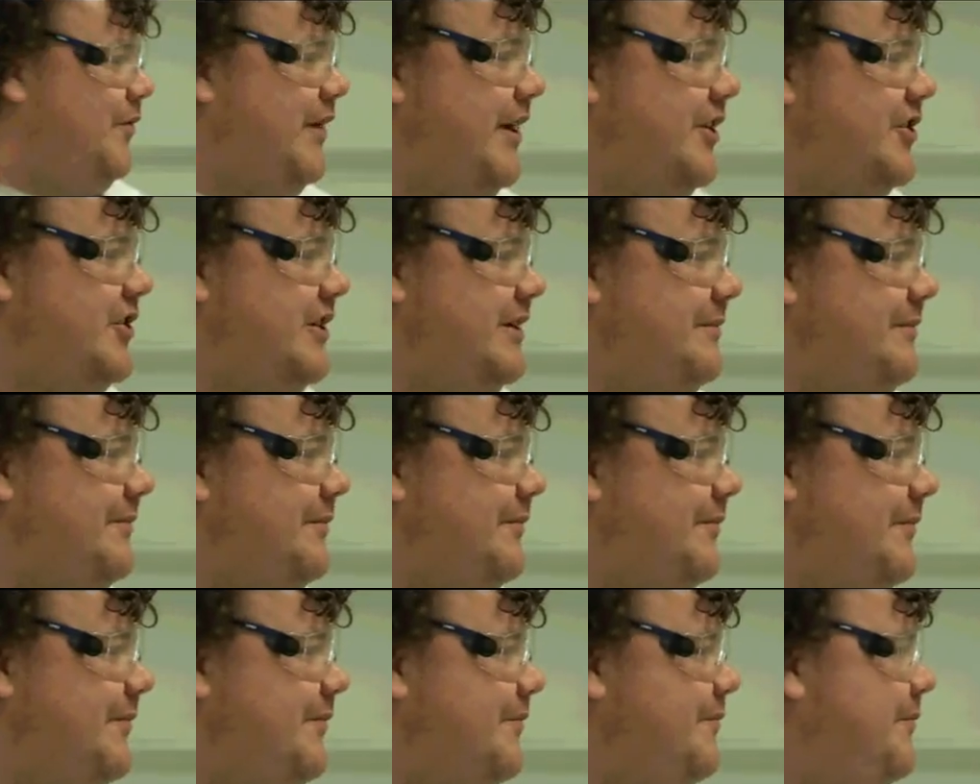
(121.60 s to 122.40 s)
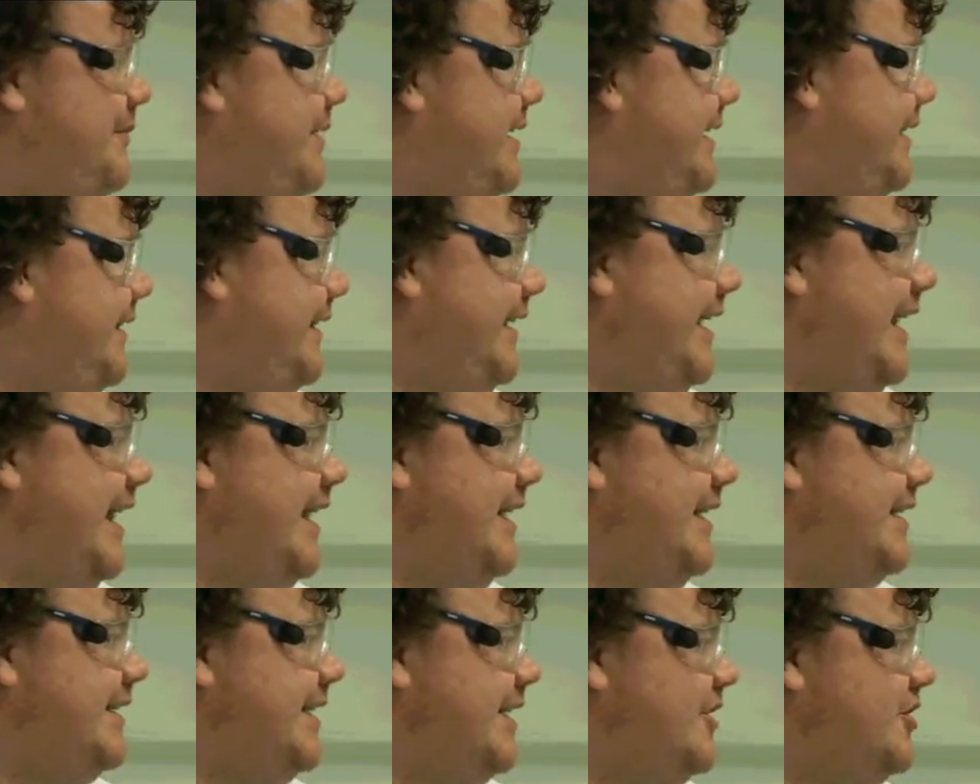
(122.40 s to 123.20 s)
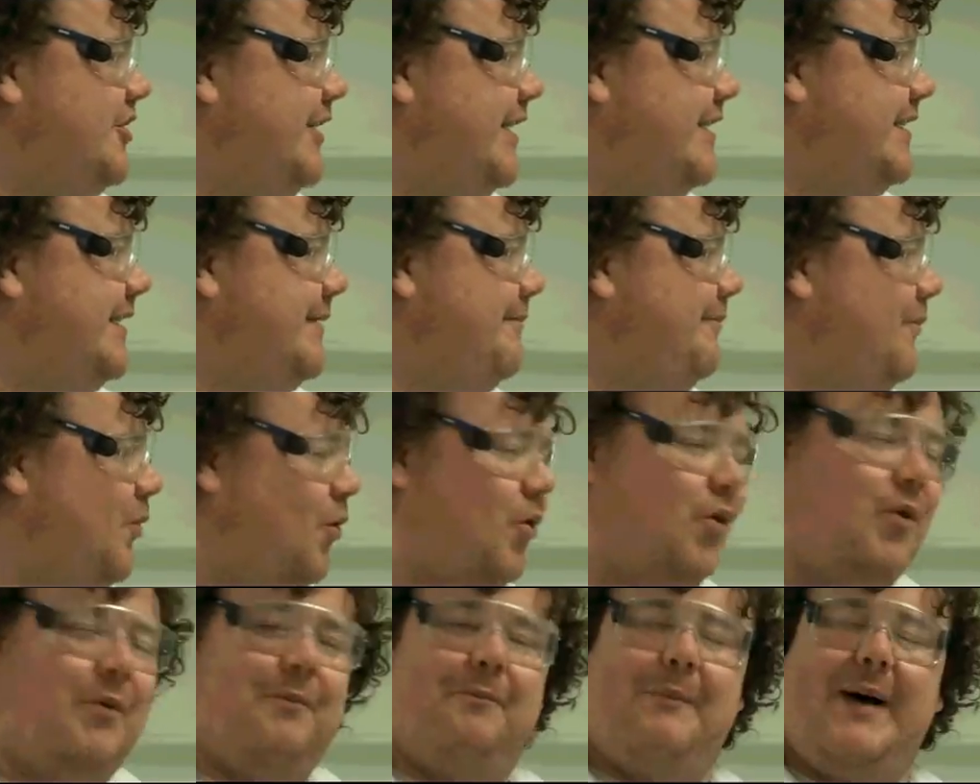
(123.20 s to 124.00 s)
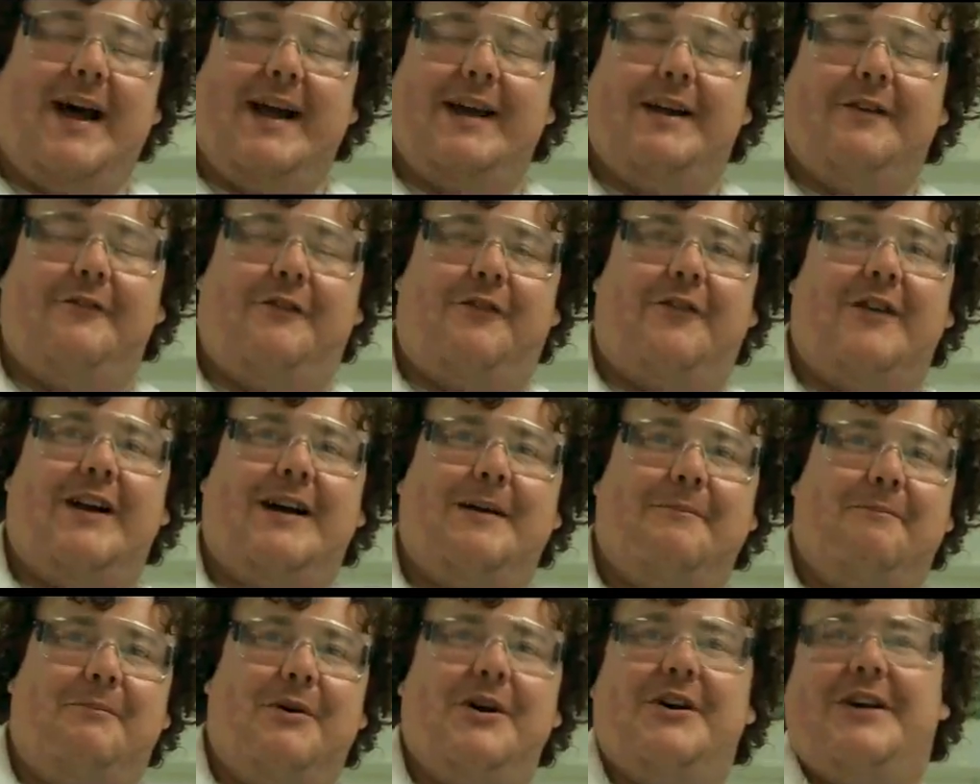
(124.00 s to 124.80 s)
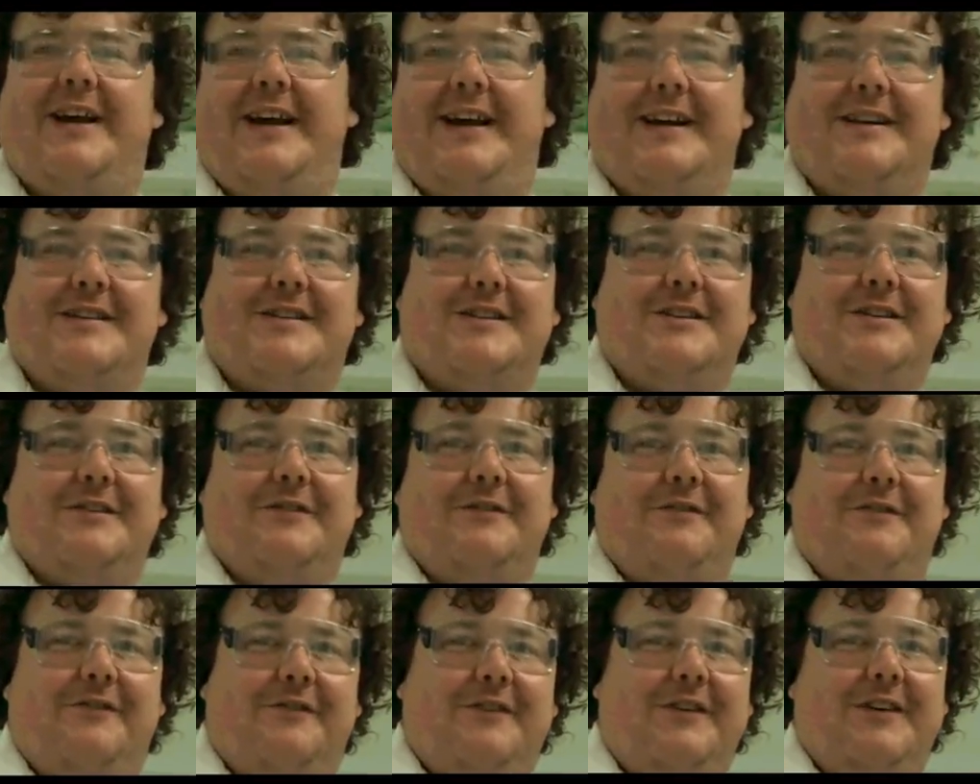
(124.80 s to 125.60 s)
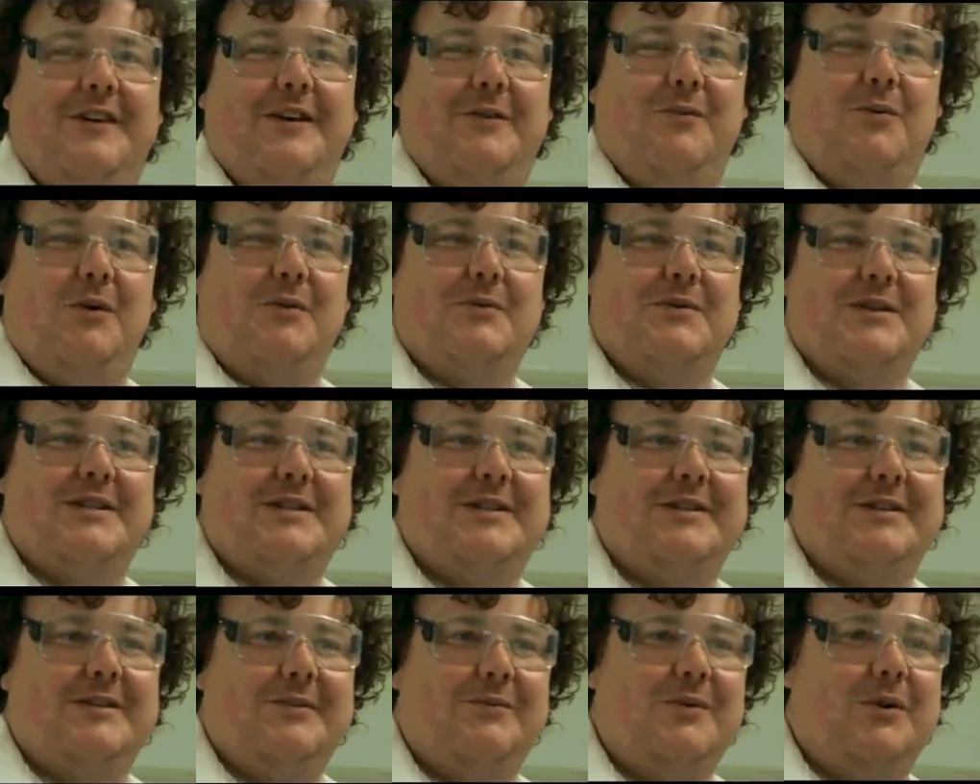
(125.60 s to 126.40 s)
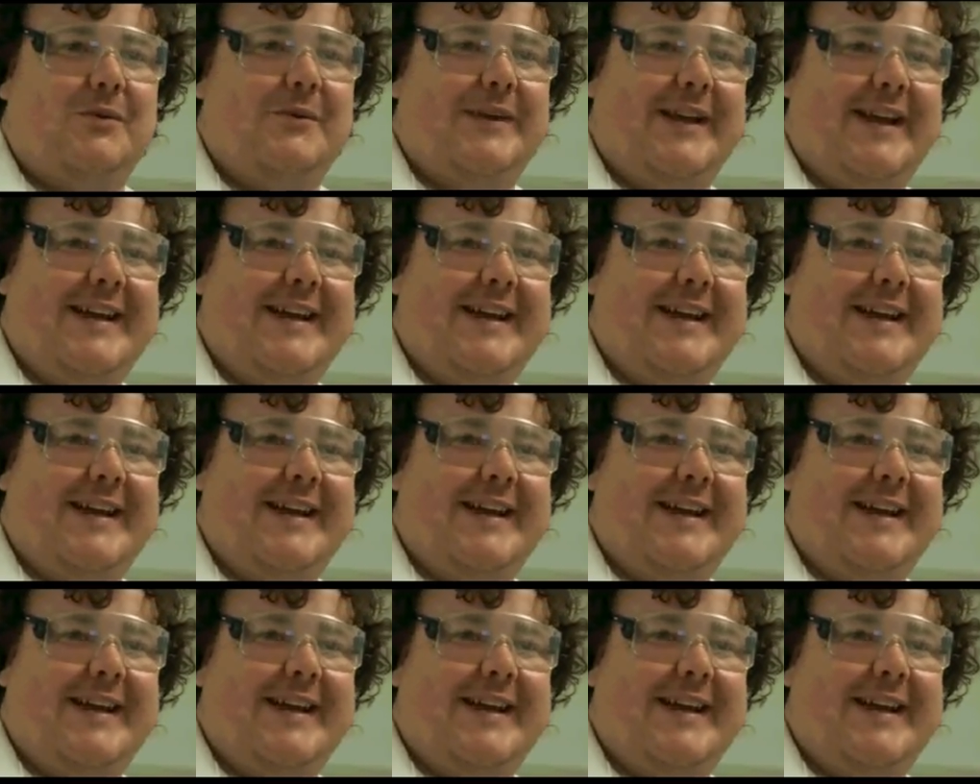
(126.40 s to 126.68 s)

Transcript: we're actually in the end actually getting more bang for our buck out of uh, what we what we're